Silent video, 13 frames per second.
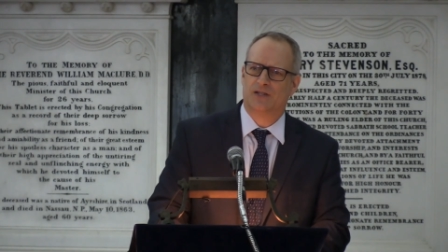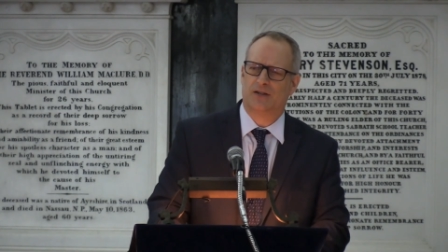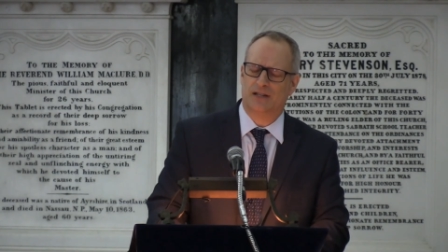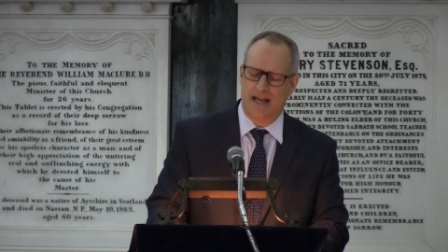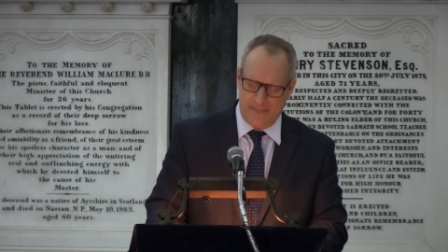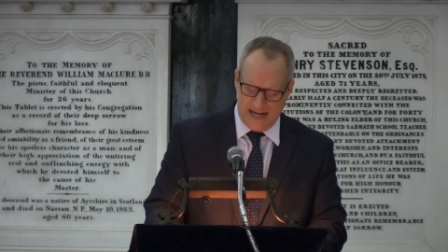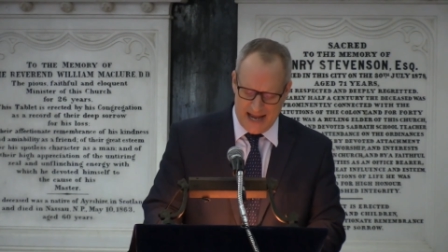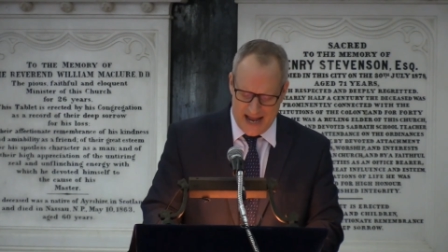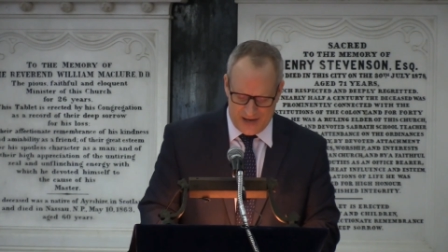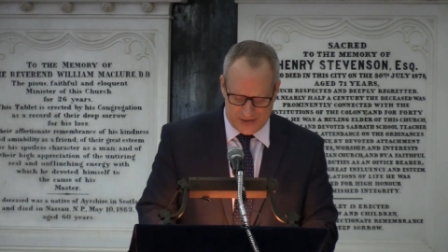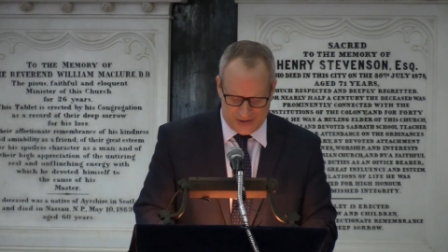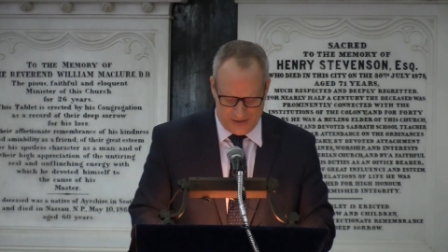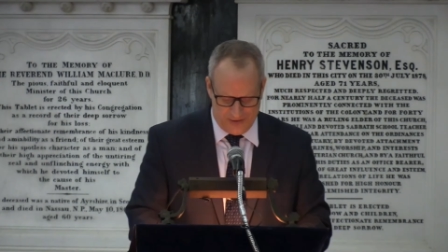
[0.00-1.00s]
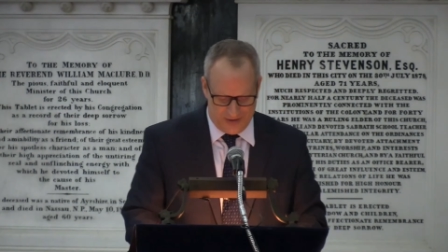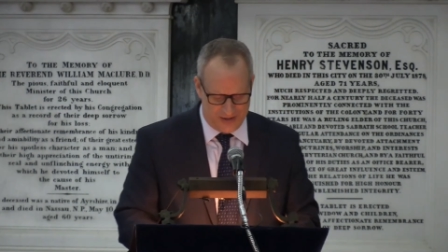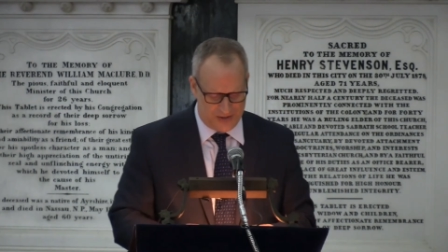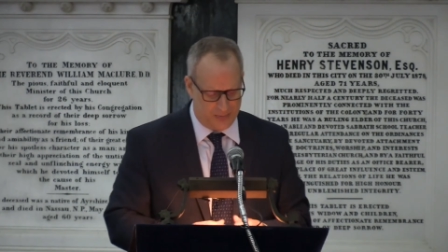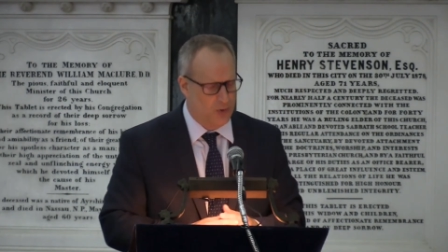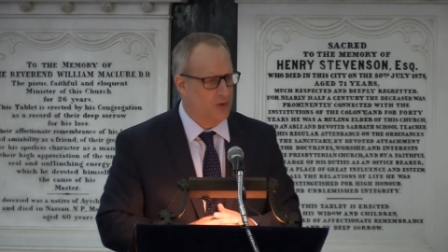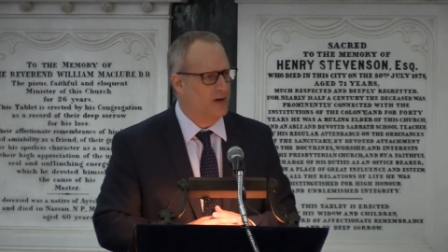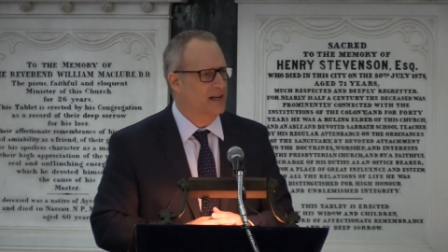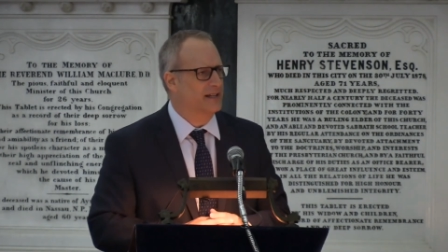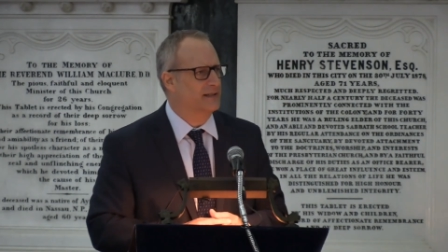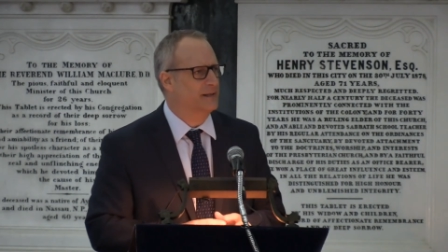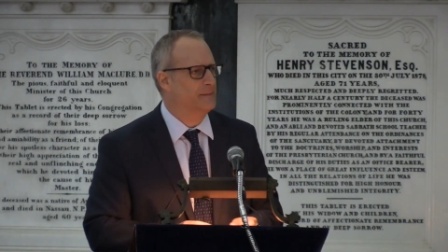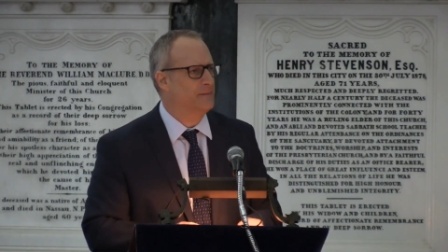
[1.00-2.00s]
So let me ask you this
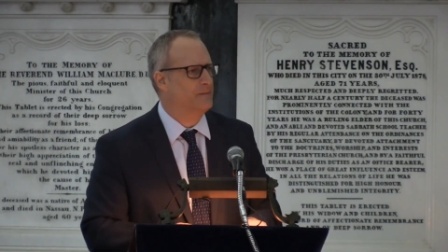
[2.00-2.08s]
morning,